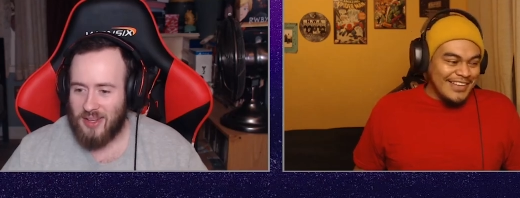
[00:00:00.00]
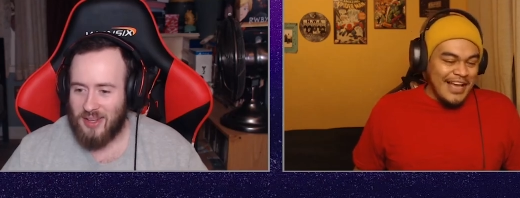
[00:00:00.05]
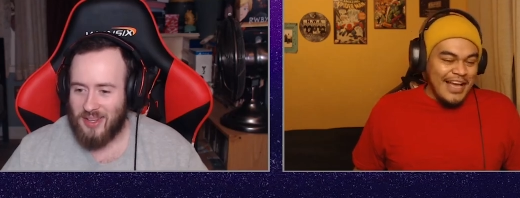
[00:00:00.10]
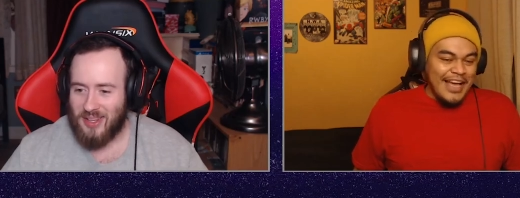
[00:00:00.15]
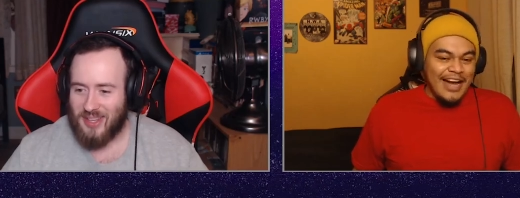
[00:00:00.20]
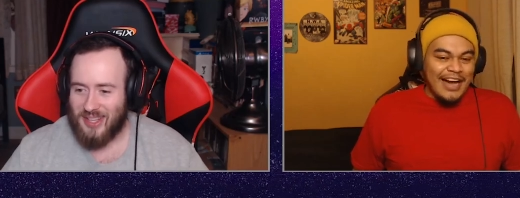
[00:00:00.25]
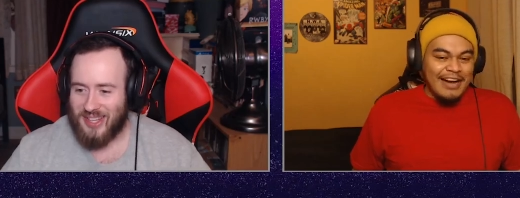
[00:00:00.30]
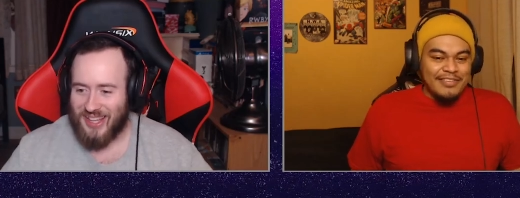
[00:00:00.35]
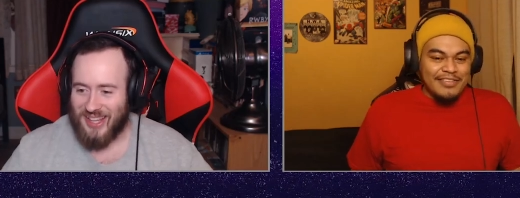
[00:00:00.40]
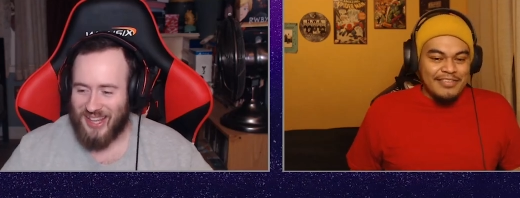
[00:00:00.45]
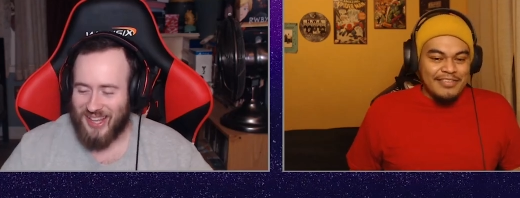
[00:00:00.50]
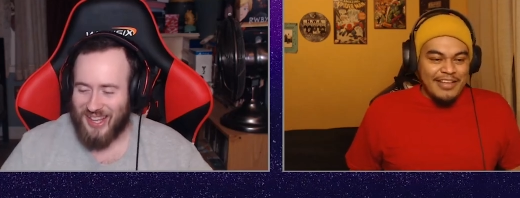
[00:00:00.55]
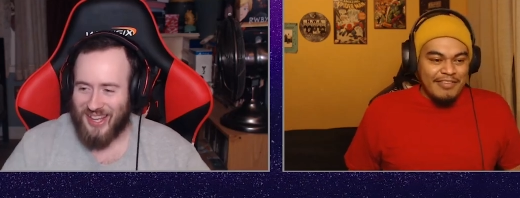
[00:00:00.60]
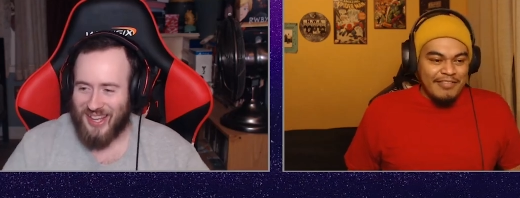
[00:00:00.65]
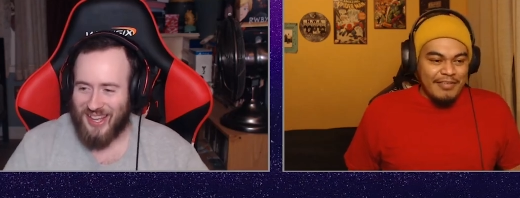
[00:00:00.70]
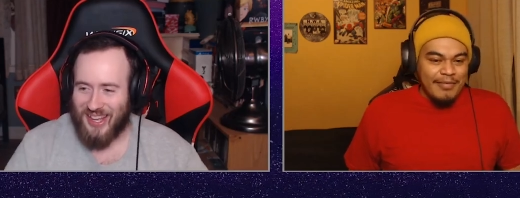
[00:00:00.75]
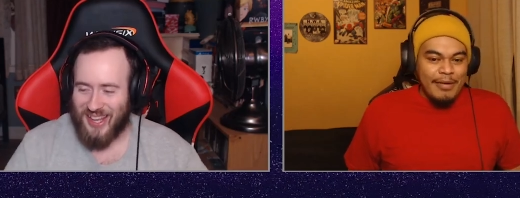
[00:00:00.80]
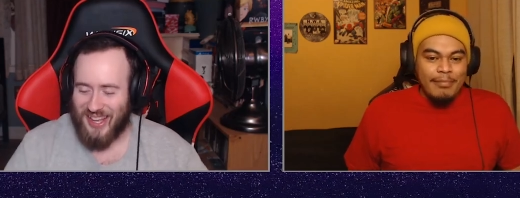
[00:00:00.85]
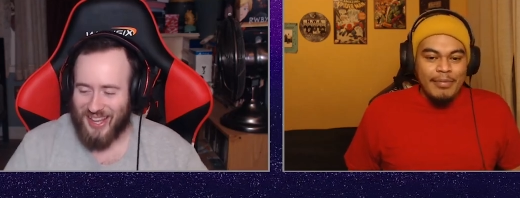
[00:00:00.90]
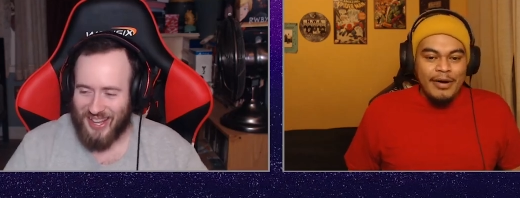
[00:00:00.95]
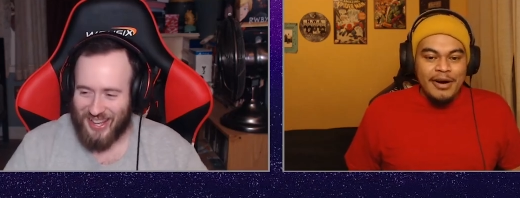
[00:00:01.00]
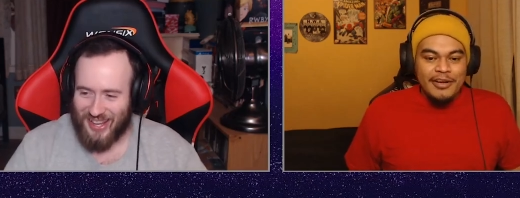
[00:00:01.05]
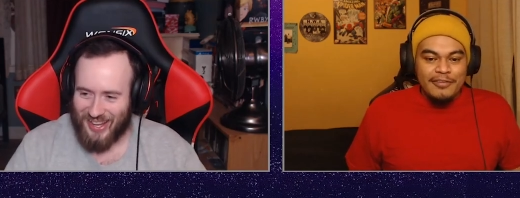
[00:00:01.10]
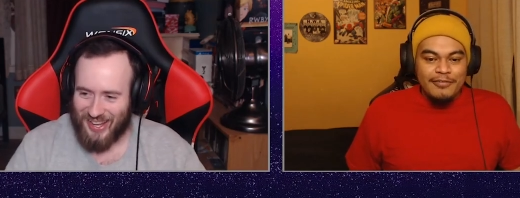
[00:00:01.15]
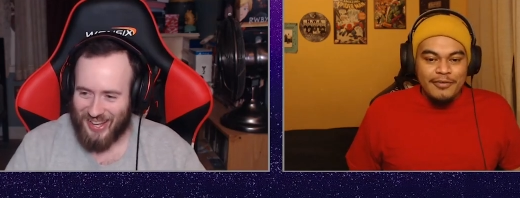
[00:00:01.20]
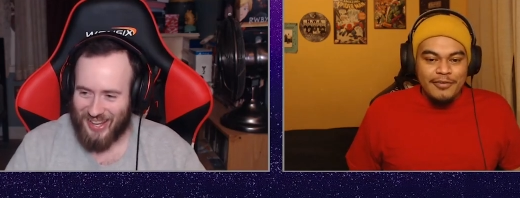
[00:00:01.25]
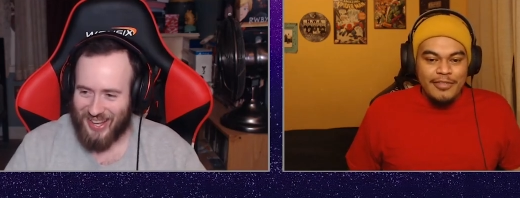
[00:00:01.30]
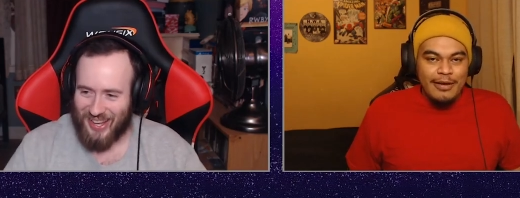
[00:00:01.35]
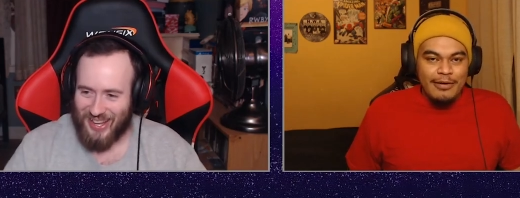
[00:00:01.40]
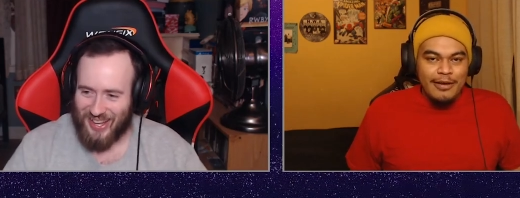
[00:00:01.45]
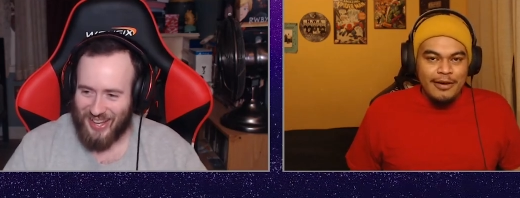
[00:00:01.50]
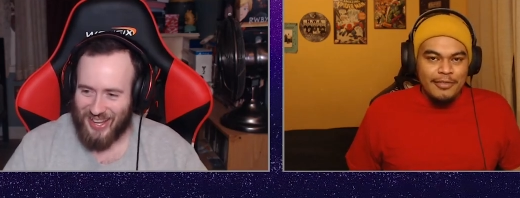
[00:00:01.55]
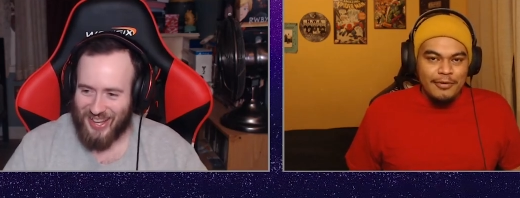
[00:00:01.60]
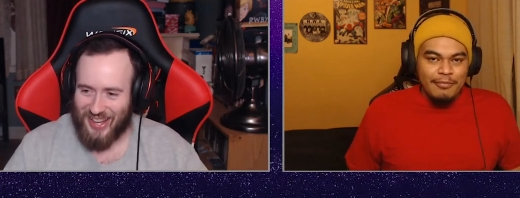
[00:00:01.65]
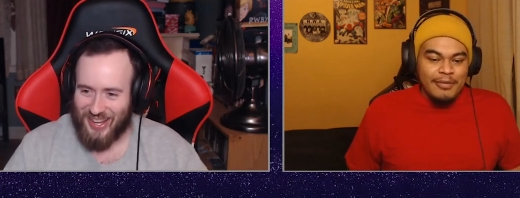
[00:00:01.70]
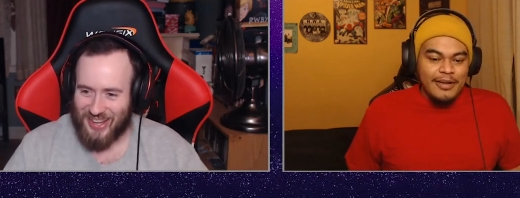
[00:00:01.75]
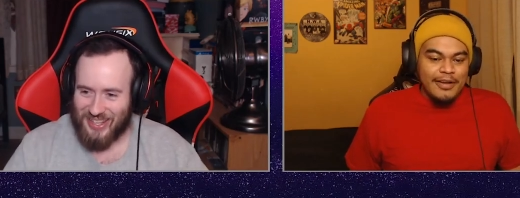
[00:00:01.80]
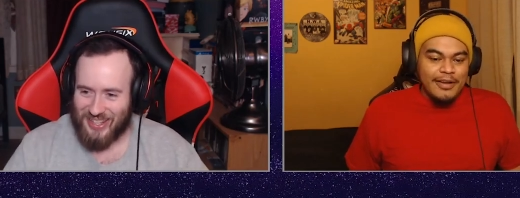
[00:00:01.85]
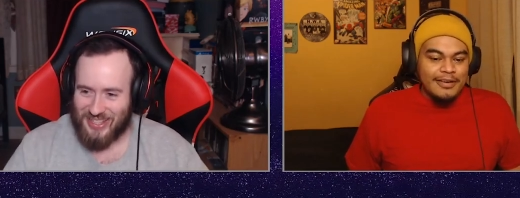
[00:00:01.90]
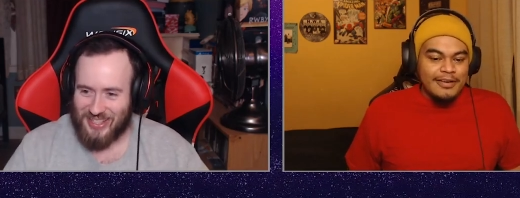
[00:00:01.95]
Speaker 1: I'm saving my body for that other
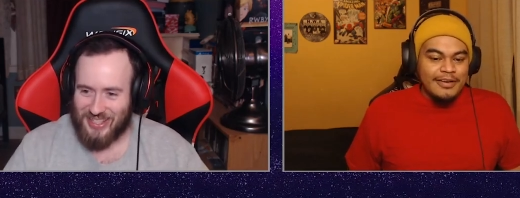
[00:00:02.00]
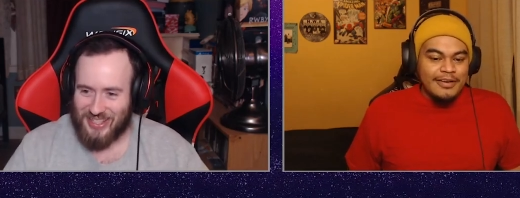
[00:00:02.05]
man.